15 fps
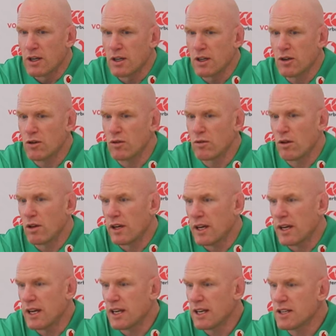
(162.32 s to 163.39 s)
you know,
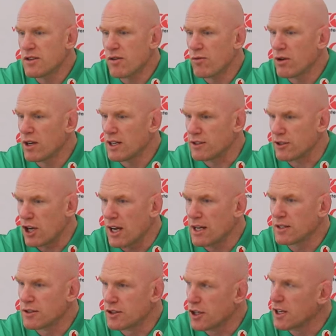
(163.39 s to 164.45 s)
it is a real
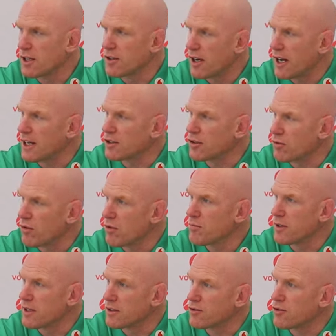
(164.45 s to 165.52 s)
challenge in international
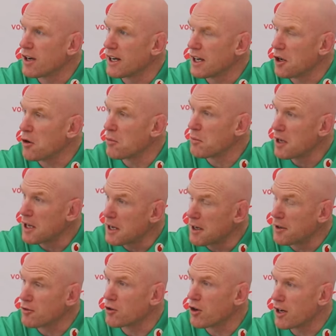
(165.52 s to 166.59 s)
rugby is trying to come
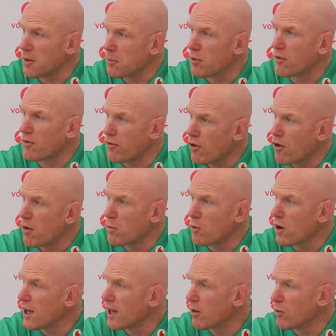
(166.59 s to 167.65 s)
in and trying to perform
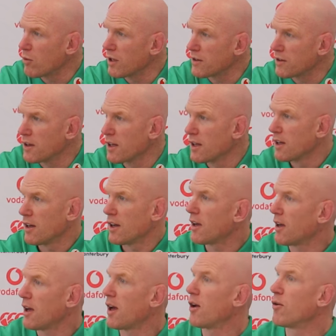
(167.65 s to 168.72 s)
well with
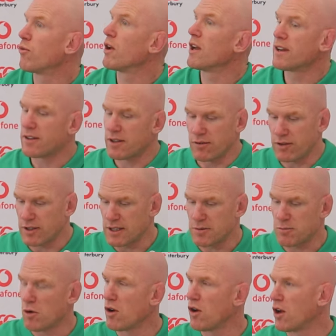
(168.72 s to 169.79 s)
a relatively
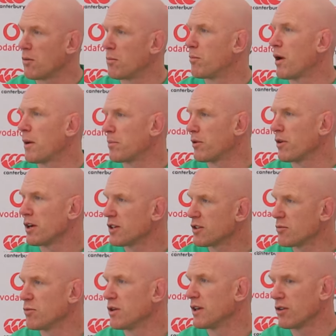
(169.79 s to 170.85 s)
small
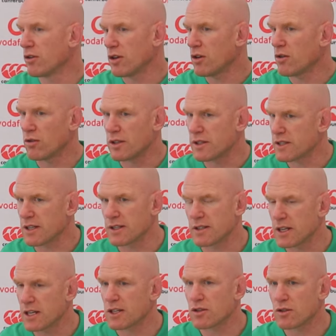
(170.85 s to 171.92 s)
preparation window. You know, in the
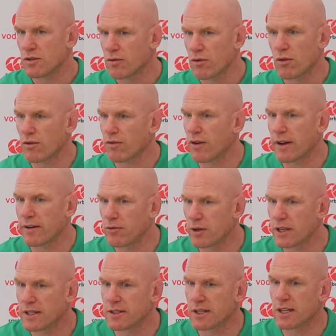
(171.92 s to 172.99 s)
Six Nations, 4 or 5
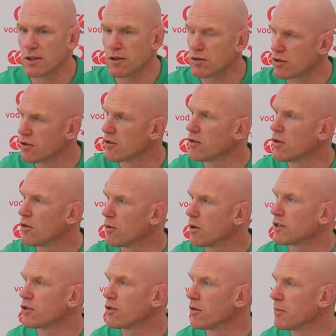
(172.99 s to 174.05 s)
weeks in, you should know
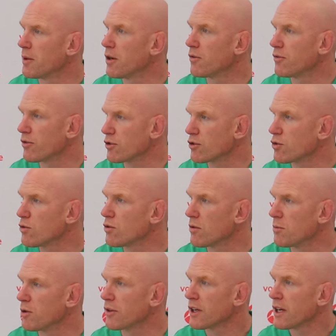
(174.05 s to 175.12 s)
what you're about for
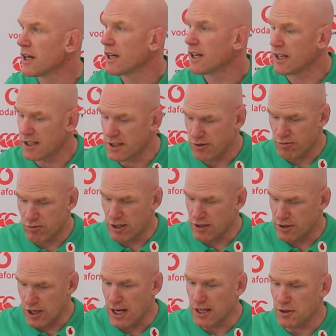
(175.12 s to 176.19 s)
sure, but it is a
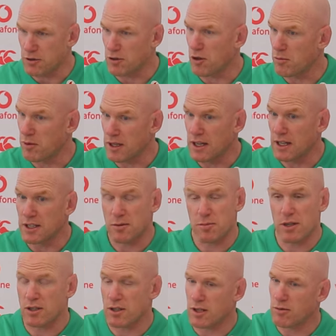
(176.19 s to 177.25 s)
real challenge coming in,
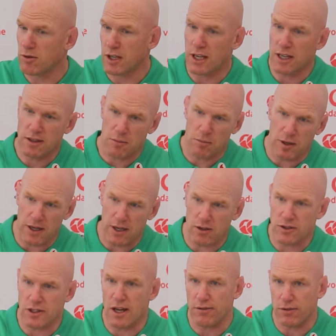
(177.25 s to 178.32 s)
especially when you get the
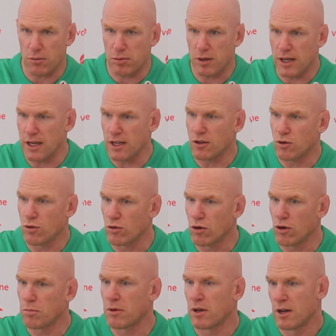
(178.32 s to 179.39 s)
players after playing in
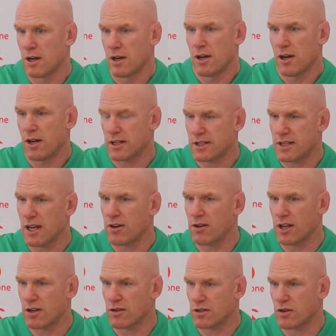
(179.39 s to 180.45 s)
Europe on a
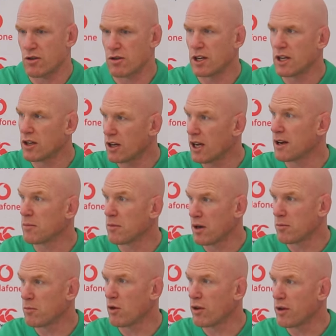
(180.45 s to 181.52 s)
Saturday or Sunday, you get them
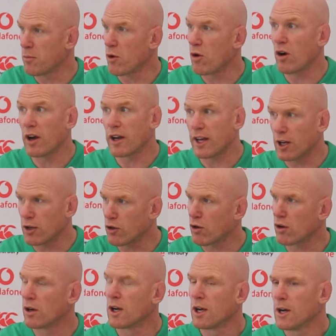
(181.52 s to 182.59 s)
on a Monday morning, and
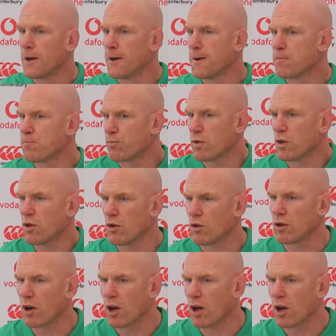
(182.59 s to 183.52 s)
you're, you know,